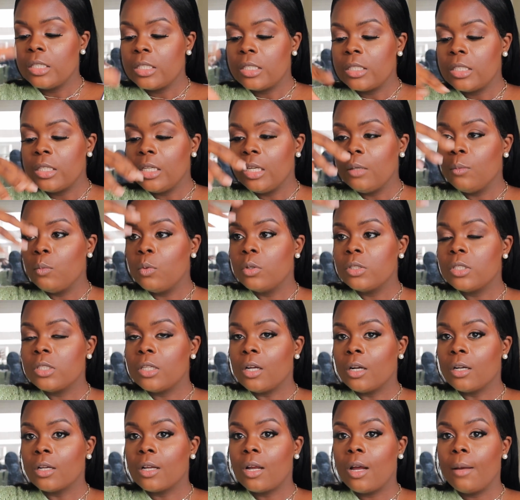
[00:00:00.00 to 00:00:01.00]
The steam will
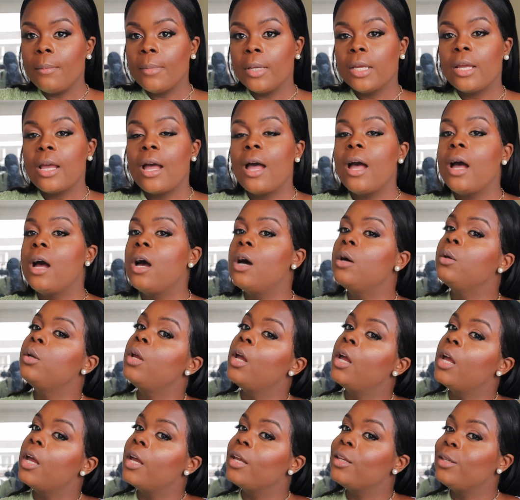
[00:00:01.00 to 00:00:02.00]
start coming out
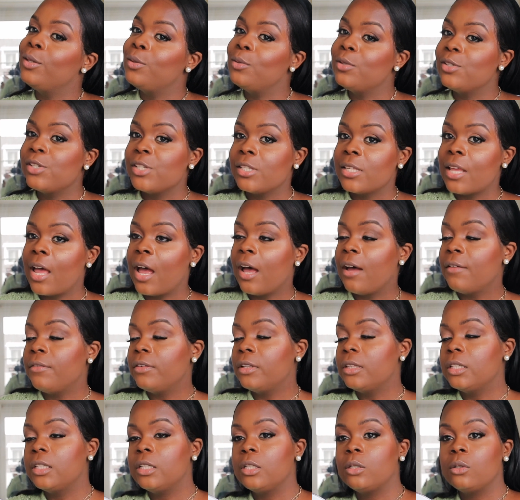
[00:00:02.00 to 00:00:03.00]
and you just have
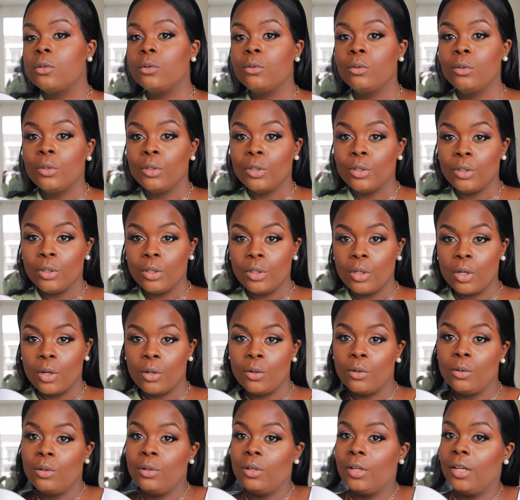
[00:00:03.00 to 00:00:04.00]
a little, you
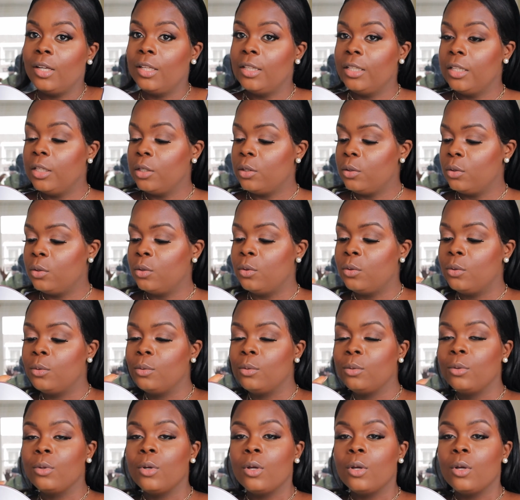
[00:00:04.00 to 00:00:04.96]
know, a little